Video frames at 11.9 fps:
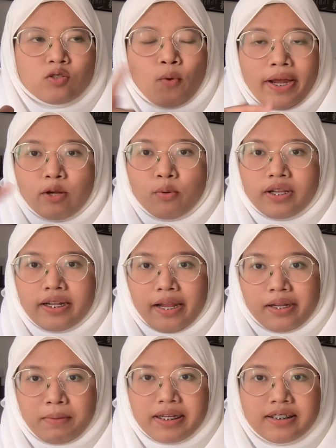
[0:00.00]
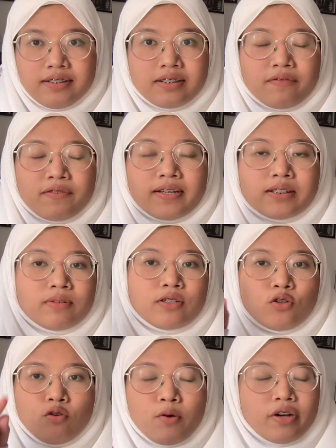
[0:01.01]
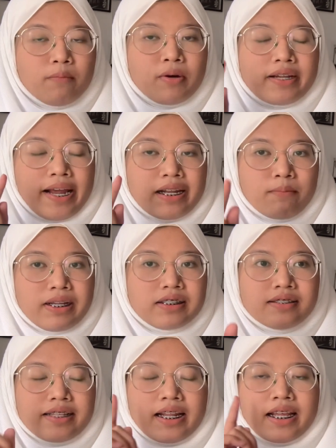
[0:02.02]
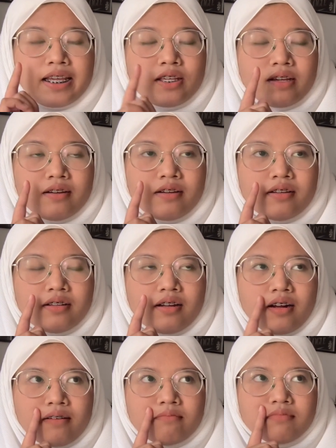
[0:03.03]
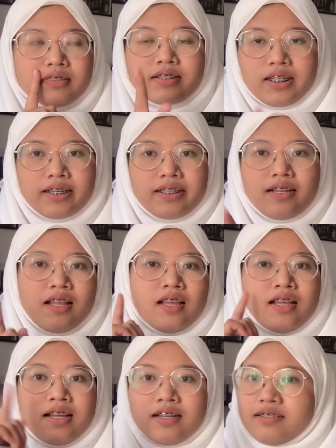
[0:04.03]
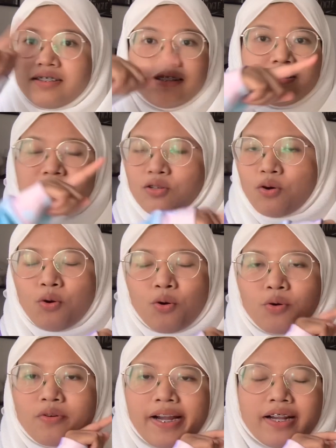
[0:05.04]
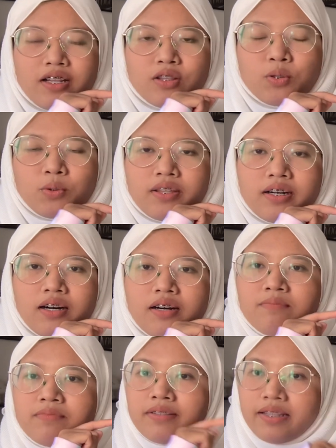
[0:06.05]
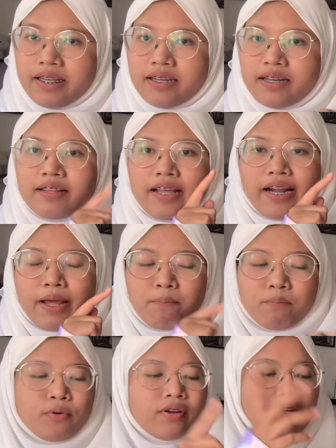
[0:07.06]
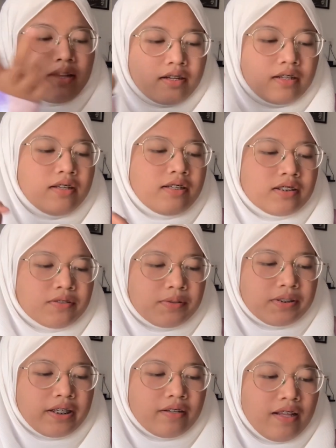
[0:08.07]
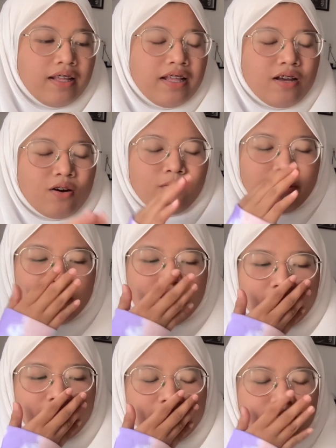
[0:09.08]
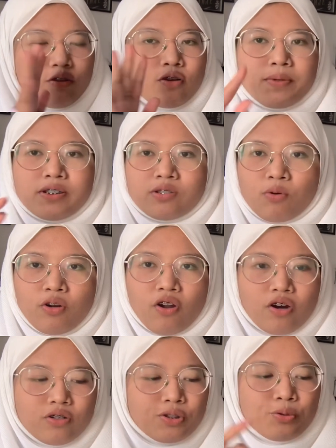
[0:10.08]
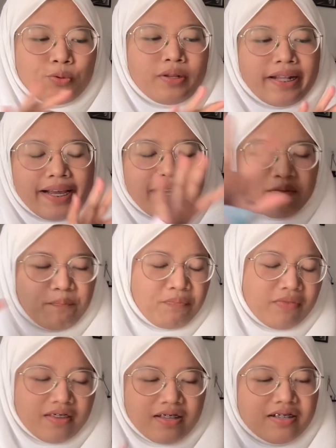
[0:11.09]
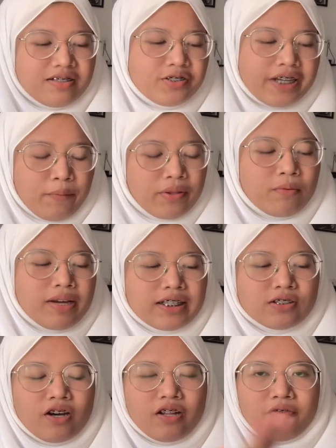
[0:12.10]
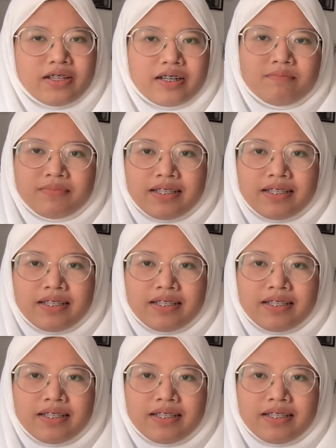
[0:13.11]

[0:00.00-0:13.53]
quite good in animations. If you guys want to know more about the animations that he did, just go right into the link that I put in the description. Oh my god, it took me so long to like share with you guys all of the